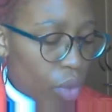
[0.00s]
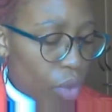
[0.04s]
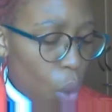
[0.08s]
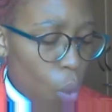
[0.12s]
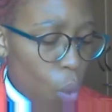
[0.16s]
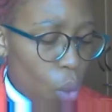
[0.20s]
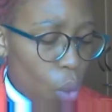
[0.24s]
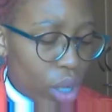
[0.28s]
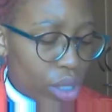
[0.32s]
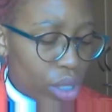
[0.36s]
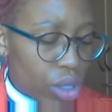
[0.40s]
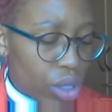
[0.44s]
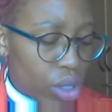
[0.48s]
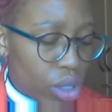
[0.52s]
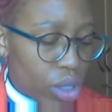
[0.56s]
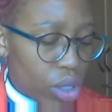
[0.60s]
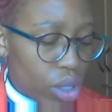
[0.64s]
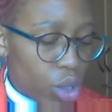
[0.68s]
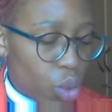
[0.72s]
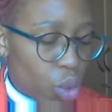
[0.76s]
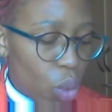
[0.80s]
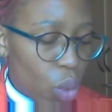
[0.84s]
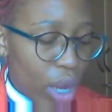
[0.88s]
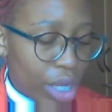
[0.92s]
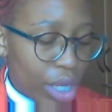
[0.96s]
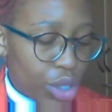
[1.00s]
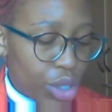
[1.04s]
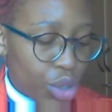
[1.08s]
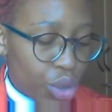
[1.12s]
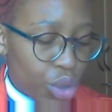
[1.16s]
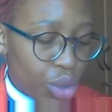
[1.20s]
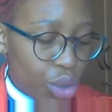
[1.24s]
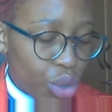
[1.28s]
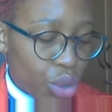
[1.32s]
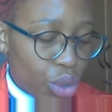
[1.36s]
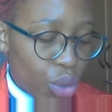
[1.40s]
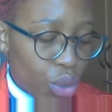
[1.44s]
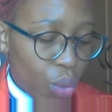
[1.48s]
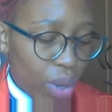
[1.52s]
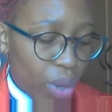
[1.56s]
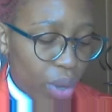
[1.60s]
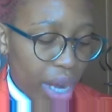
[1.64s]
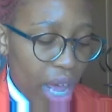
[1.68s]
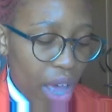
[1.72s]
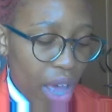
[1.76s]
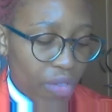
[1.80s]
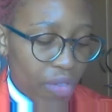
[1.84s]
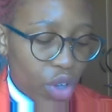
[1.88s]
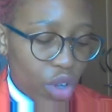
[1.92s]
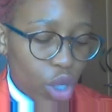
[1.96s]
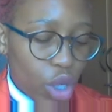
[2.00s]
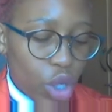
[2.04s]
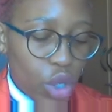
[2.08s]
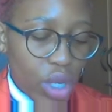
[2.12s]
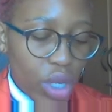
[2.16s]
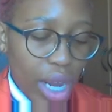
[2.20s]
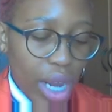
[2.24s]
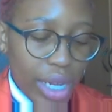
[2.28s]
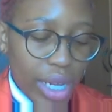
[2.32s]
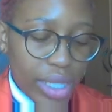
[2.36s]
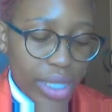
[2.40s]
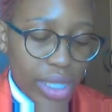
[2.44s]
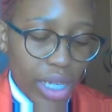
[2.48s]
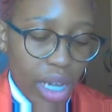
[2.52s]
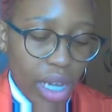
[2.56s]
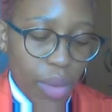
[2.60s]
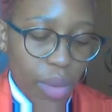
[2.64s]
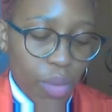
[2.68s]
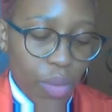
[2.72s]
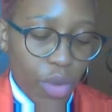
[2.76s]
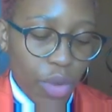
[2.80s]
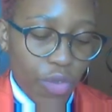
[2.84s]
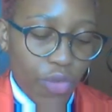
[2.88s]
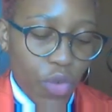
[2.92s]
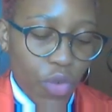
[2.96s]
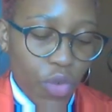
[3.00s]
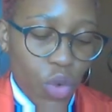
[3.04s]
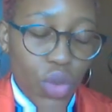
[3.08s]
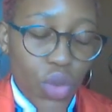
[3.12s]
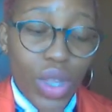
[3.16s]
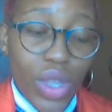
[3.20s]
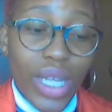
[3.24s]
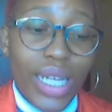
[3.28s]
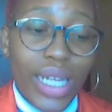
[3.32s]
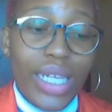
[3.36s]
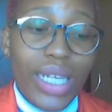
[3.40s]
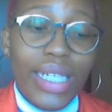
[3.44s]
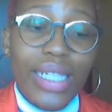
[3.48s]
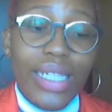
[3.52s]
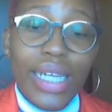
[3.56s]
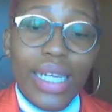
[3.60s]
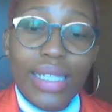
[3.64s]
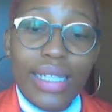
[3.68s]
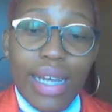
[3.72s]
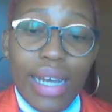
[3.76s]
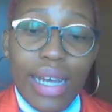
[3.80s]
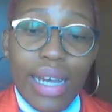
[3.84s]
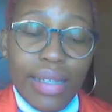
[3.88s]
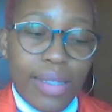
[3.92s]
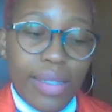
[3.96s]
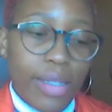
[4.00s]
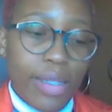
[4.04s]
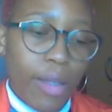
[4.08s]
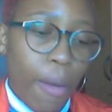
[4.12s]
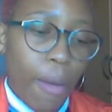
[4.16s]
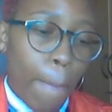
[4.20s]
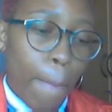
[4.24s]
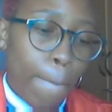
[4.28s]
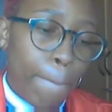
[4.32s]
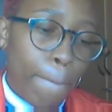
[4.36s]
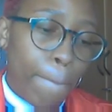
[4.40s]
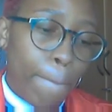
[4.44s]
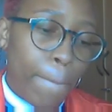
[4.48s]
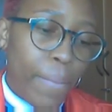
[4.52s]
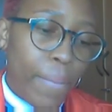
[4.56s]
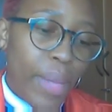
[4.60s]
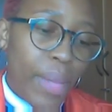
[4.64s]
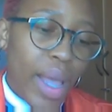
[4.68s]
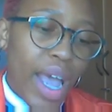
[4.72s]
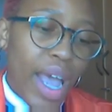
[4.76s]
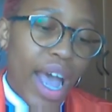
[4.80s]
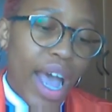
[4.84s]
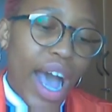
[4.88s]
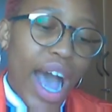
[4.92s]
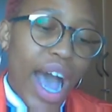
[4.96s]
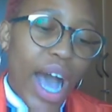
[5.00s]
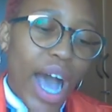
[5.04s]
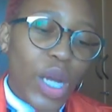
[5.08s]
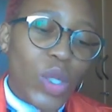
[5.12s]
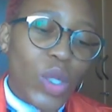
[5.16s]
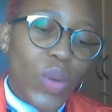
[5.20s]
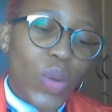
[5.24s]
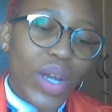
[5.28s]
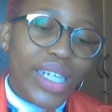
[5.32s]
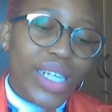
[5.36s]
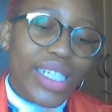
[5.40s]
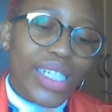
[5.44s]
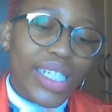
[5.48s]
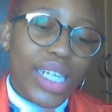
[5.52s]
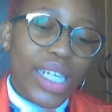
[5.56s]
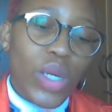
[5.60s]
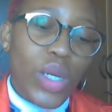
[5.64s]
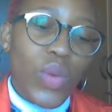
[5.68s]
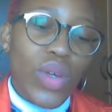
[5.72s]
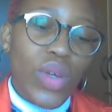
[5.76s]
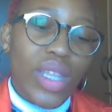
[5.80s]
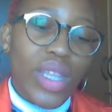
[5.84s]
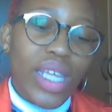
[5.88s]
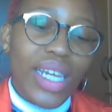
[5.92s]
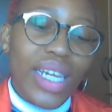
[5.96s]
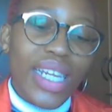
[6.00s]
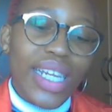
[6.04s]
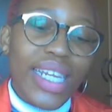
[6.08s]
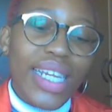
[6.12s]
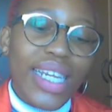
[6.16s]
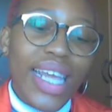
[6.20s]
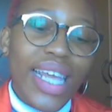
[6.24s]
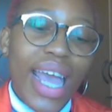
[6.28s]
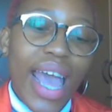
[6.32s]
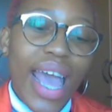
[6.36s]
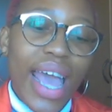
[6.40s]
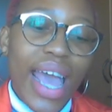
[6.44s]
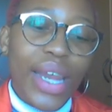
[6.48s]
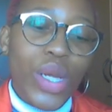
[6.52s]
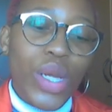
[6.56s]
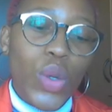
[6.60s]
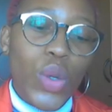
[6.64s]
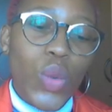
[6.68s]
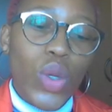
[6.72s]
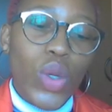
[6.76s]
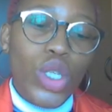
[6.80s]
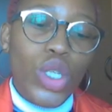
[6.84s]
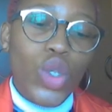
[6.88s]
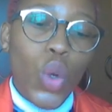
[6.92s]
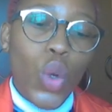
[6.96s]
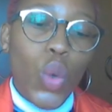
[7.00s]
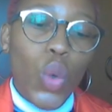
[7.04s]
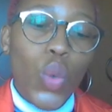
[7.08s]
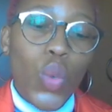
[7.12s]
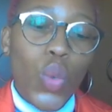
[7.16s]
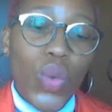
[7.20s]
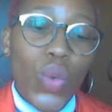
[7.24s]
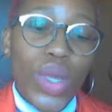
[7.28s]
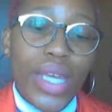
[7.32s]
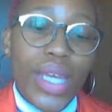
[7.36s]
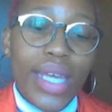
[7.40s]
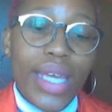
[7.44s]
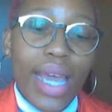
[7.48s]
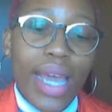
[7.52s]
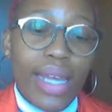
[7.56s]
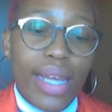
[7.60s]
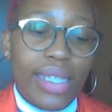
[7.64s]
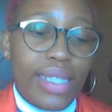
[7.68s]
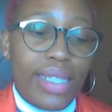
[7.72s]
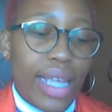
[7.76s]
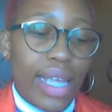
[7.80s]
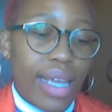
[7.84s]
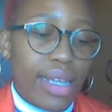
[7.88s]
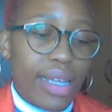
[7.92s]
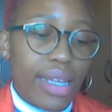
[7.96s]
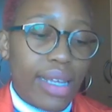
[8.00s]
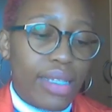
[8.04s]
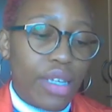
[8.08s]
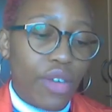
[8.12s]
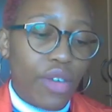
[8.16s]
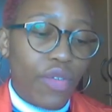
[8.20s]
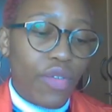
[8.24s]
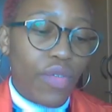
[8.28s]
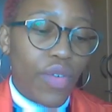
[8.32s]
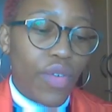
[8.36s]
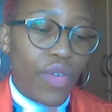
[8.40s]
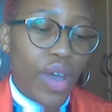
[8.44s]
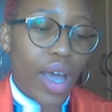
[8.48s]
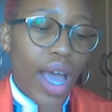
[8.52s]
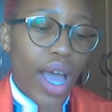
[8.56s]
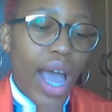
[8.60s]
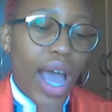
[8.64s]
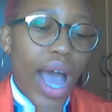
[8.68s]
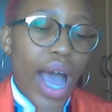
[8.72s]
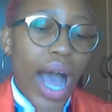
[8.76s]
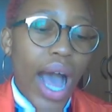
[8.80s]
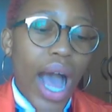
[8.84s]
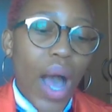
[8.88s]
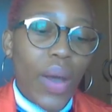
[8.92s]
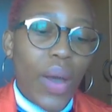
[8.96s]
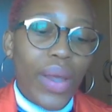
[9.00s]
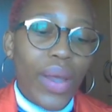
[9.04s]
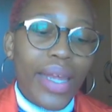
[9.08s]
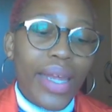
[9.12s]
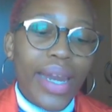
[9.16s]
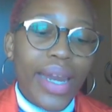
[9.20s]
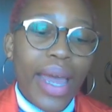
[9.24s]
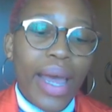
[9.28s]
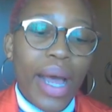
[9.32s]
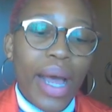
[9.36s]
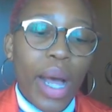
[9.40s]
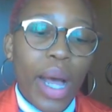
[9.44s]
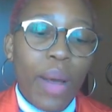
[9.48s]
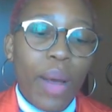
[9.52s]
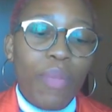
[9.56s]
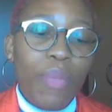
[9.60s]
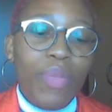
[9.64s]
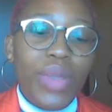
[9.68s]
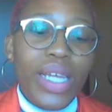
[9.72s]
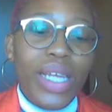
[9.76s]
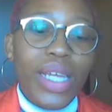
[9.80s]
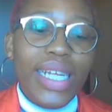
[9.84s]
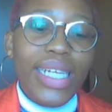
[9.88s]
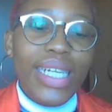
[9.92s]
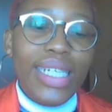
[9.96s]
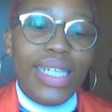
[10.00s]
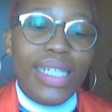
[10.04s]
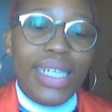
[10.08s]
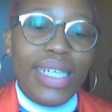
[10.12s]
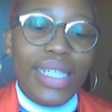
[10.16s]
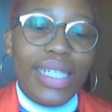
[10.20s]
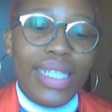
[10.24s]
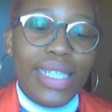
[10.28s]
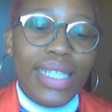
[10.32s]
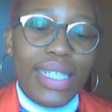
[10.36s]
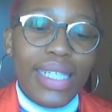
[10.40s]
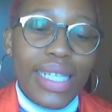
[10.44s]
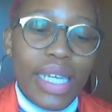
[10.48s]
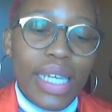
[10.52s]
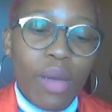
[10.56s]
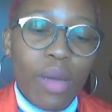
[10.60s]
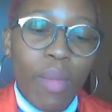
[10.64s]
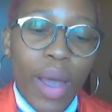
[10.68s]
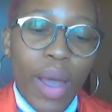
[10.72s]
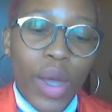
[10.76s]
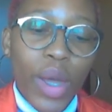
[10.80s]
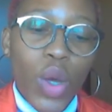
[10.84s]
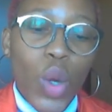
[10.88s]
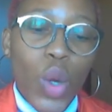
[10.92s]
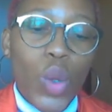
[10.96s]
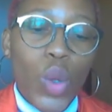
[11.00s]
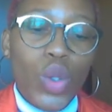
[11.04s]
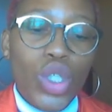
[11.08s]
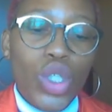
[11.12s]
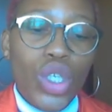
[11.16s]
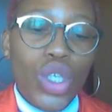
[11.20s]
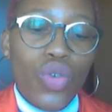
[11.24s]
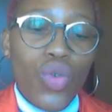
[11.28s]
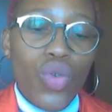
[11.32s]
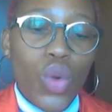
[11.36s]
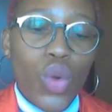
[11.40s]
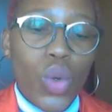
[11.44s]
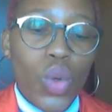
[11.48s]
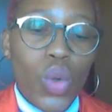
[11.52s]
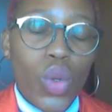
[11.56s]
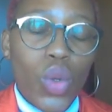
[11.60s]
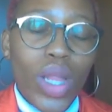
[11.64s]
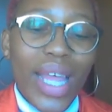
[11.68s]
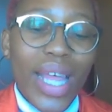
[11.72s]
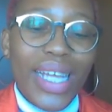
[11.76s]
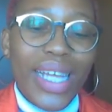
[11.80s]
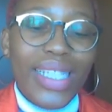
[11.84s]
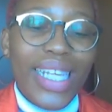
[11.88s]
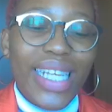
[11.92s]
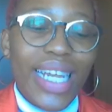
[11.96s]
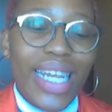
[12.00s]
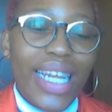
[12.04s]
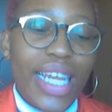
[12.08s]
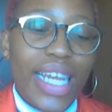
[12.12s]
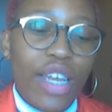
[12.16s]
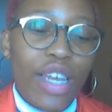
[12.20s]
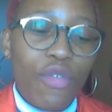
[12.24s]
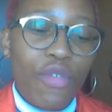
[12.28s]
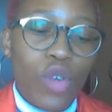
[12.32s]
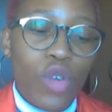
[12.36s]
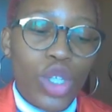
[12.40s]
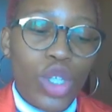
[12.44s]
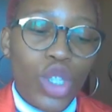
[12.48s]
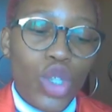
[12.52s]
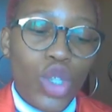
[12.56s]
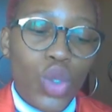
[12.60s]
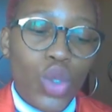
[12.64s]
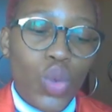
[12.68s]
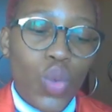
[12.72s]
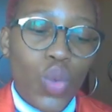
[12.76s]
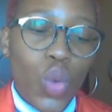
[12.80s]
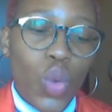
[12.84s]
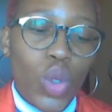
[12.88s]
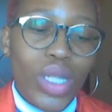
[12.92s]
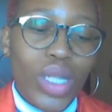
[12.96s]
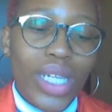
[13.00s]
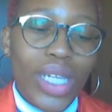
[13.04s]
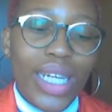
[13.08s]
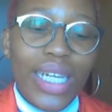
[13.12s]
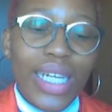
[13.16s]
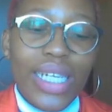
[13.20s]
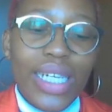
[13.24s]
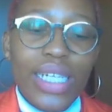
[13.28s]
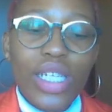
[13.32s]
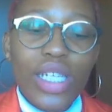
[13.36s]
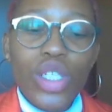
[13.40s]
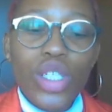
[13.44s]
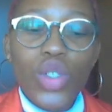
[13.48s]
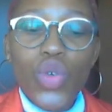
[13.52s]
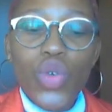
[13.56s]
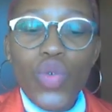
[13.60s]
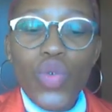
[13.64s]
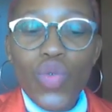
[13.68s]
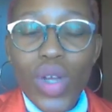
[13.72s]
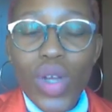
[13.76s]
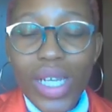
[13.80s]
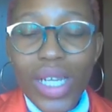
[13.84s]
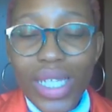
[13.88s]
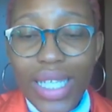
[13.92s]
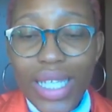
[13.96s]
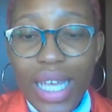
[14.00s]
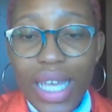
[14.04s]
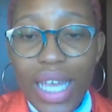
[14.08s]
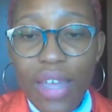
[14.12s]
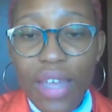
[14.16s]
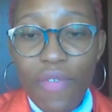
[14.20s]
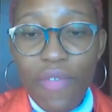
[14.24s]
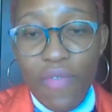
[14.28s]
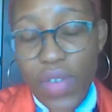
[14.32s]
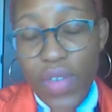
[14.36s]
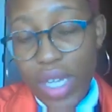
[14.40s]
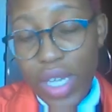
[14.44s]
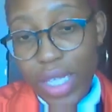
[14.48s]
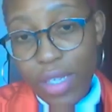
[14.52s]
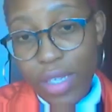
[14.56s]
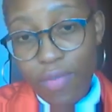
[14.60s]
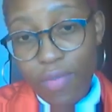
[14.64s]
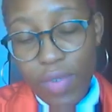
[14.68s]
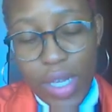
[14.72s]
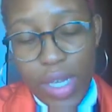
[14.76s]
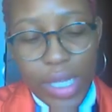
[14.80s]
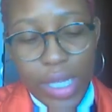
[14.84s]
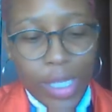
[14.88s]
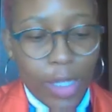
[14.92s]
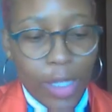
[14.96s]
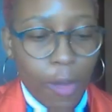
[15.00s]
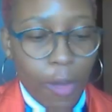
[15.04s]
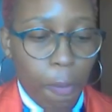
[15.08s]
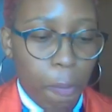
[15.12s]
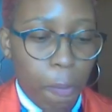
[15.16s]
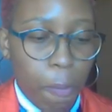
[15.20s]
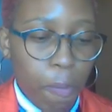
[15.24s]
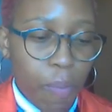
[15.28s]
What do I do when I have a good idea before the leader does? How do I deal with an inadequate or weak executive? How can I help the leader see my coaching role as a leverage toward the leader's greater effectiveness?